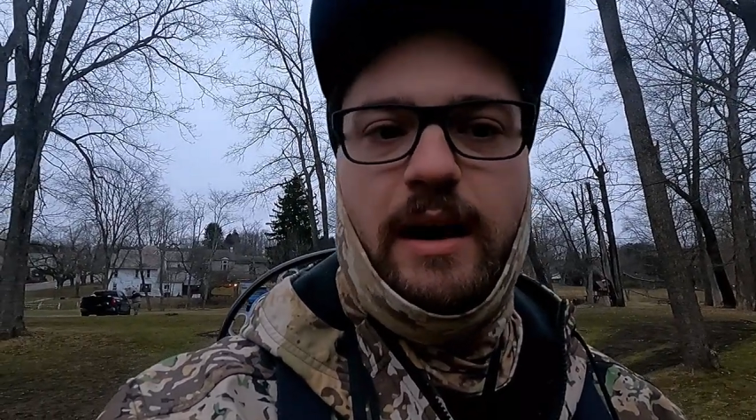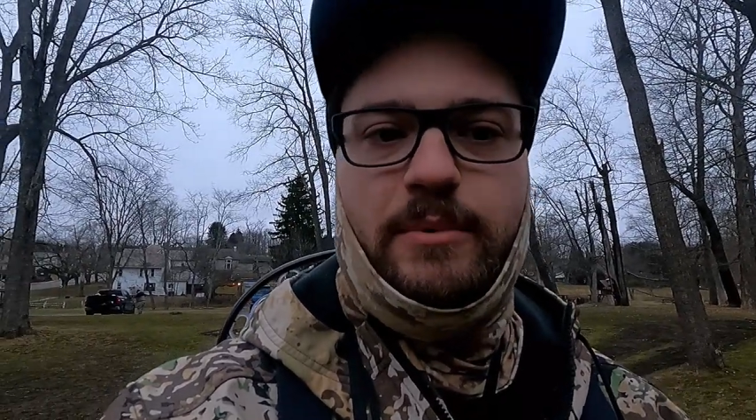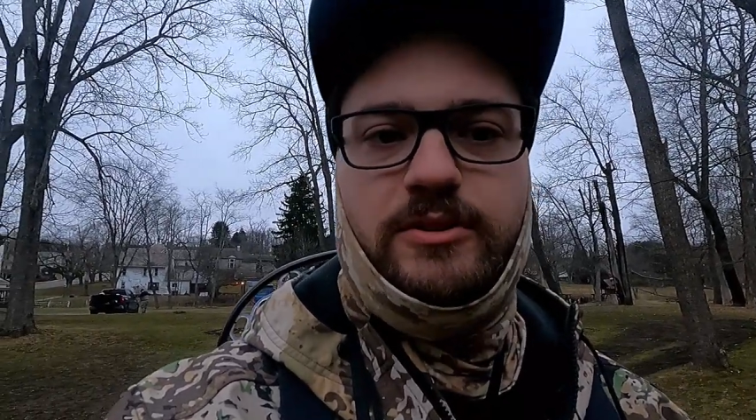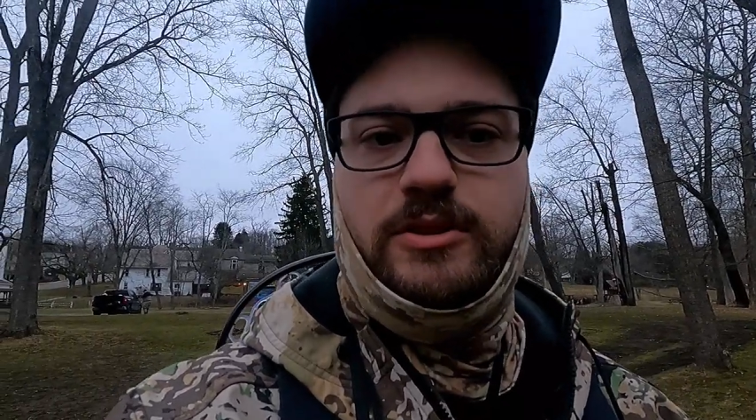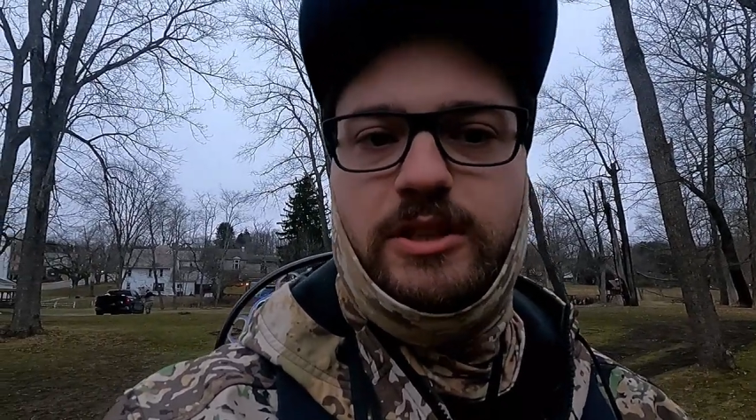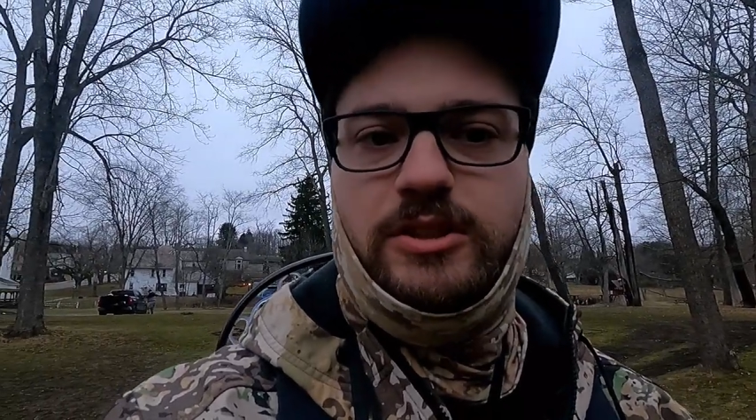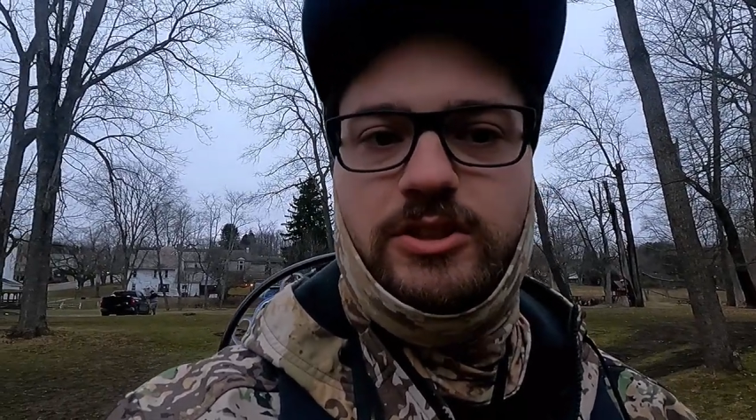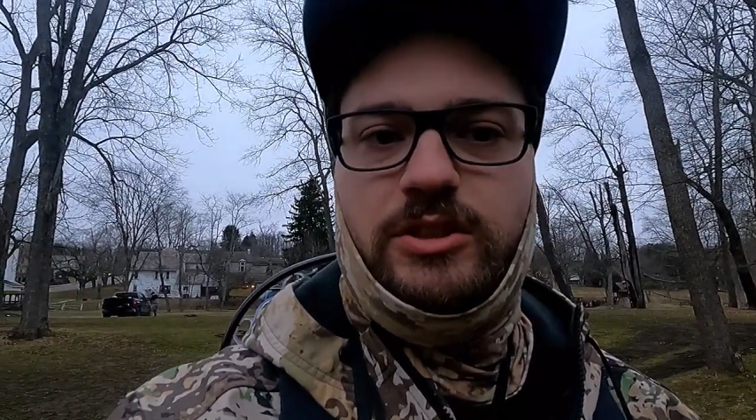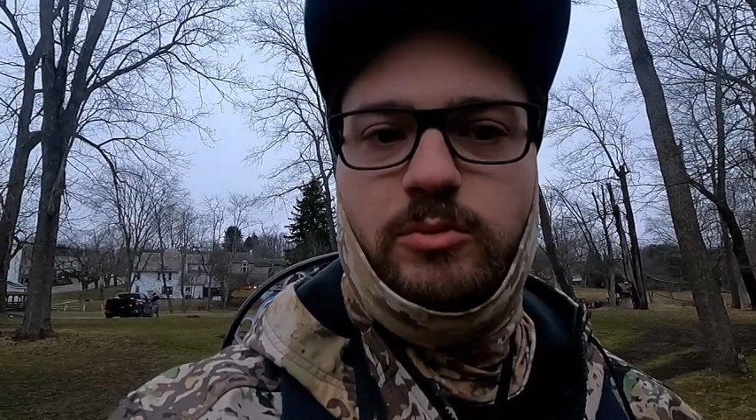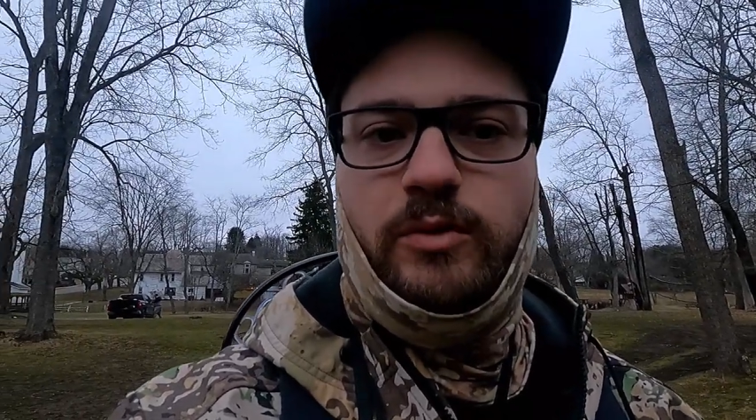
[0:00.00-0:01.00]
opportunity
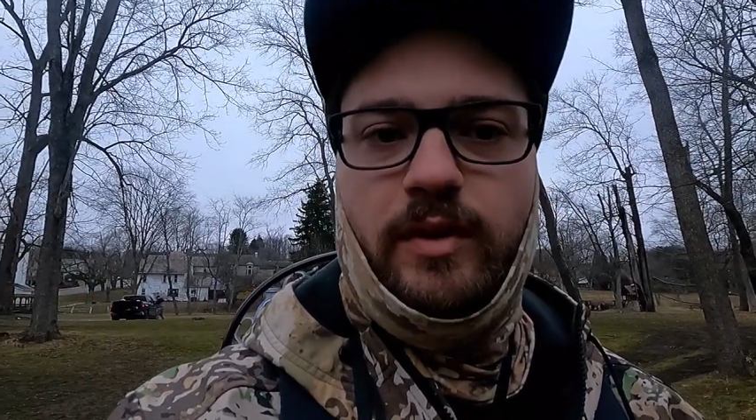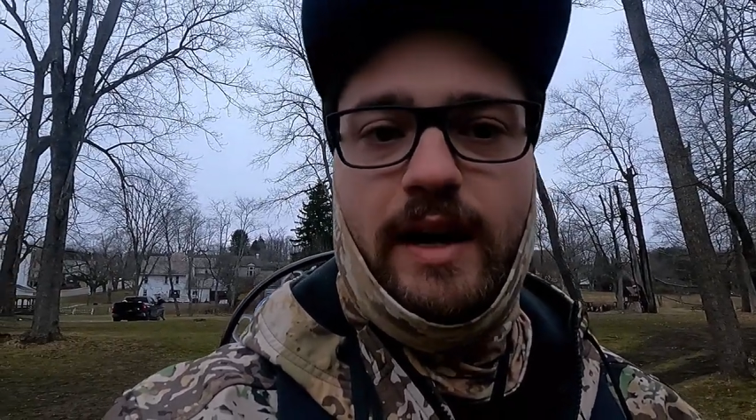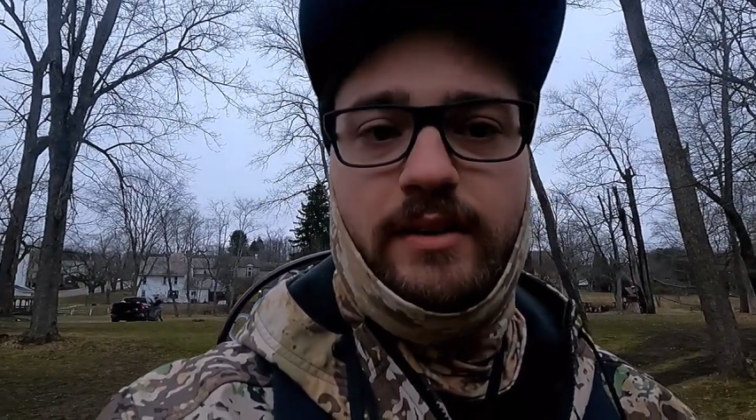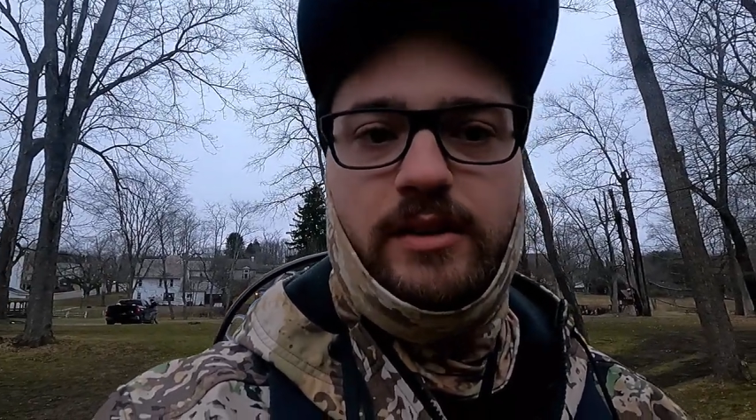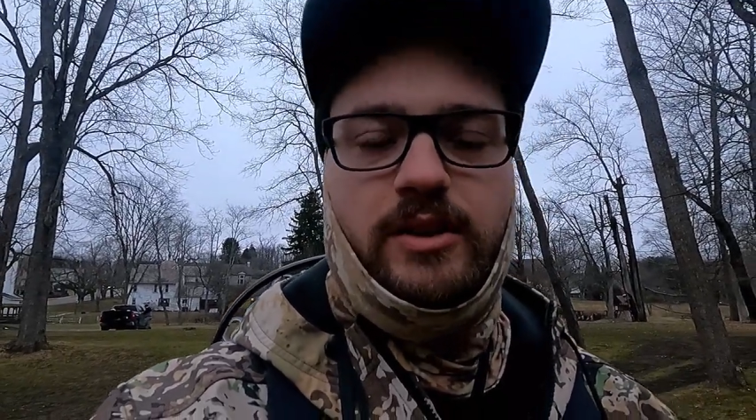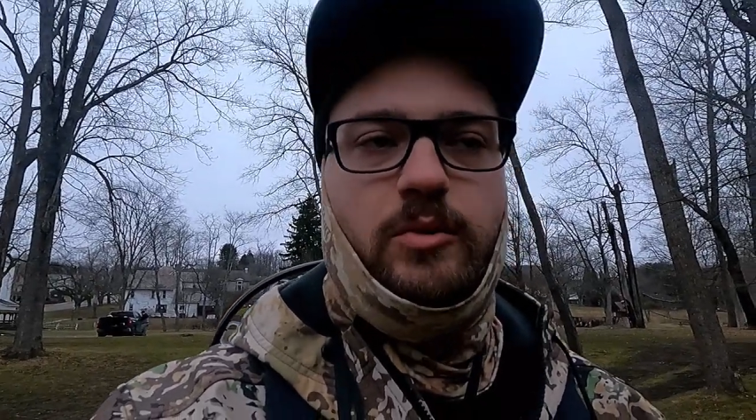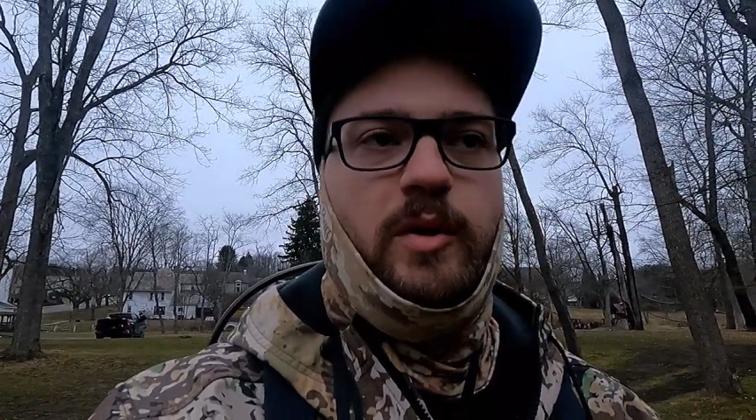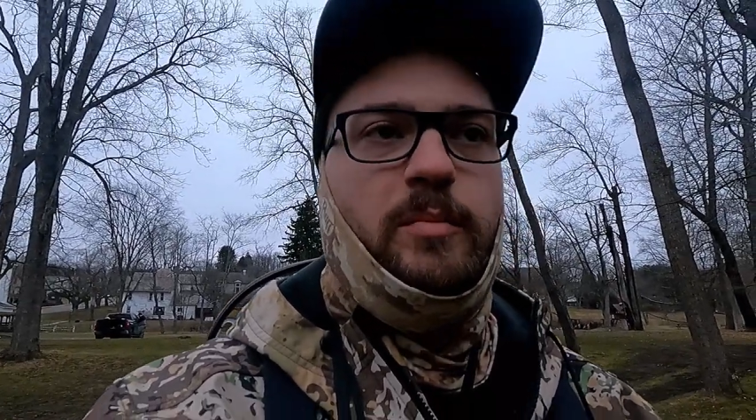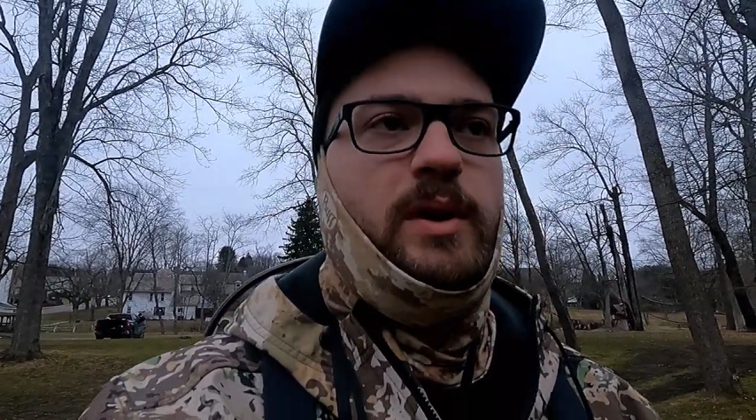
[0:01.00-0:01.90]
just to move around a little bit.